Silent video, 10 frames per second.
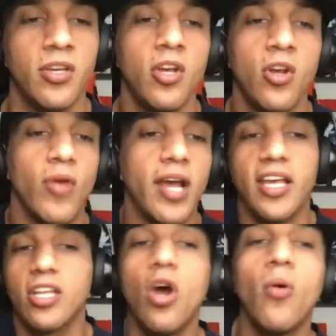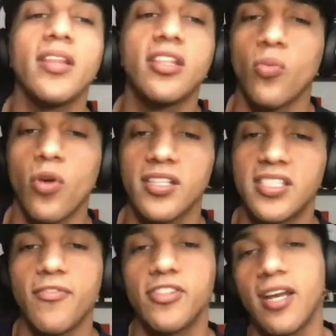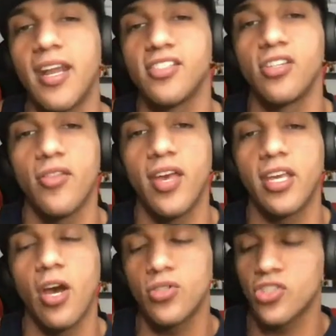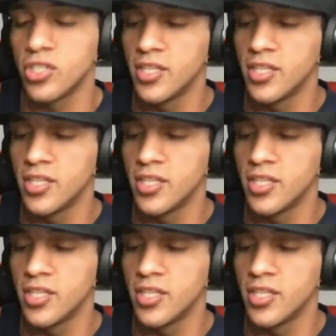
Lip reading: right? Like, knowing that the work is never done as an online coach,